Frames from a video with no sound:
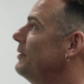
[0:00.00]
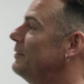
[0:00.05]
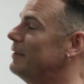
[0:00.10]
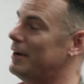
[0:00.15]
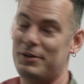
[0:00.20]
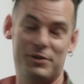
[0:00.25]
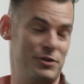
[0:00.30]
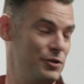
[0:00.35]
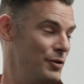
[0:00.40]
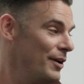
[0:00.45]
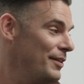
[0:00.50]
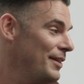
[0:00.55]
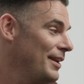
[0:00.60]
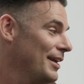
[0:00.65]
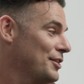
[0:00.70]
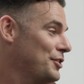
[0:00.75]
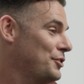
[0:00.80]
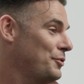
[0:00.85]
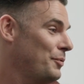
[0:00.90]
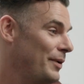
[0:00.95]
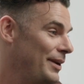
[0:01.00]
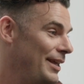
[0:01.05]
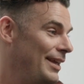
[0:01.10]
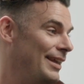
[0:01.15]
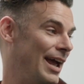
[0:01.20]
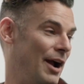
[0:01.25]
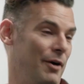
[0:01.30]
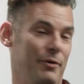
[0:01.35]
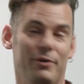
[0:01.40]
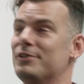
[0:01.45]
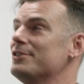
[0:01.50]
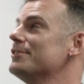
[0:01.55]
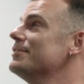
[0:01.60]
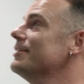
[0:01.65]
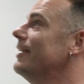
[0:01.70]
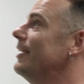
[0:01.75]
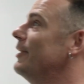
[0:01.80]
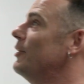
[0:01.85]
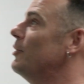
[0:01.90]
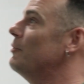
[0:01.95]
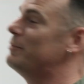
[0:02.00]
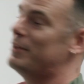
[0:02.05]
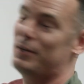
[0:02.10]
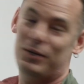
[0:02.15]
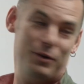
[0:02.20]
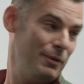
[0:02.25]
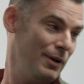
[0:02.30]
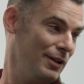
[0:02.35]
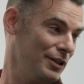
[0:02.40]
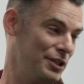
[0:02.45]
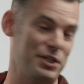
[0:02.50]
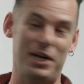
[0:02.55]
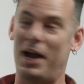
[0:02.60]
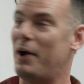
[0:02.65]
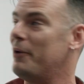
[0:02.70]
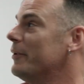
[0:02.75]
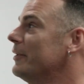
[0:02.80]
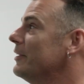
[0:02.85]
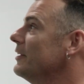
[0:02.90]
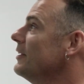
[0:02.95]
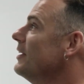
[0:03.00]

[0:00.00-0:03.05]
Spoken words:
Enjoy the next 28 hours. I hope that you all showered.